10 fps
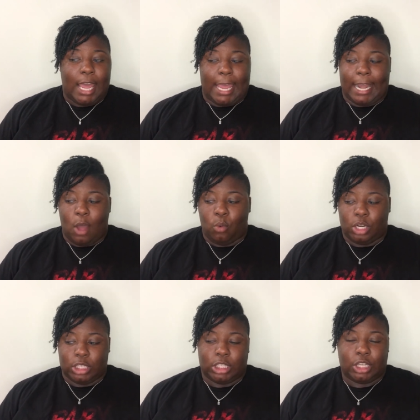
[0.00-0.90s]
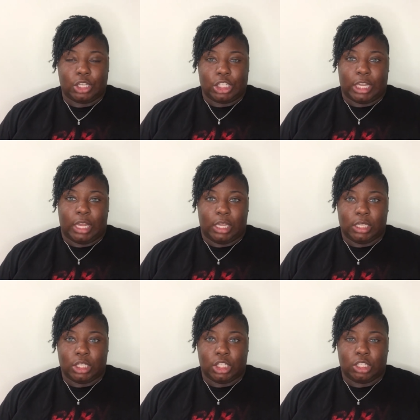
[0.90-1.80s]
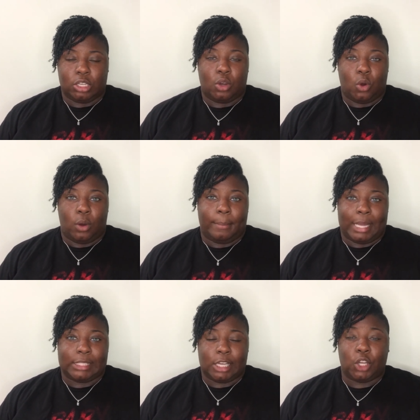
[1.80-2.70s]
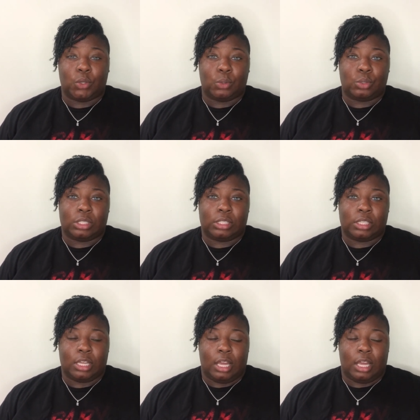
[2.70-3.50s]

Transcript: and I want a gel change on my toes.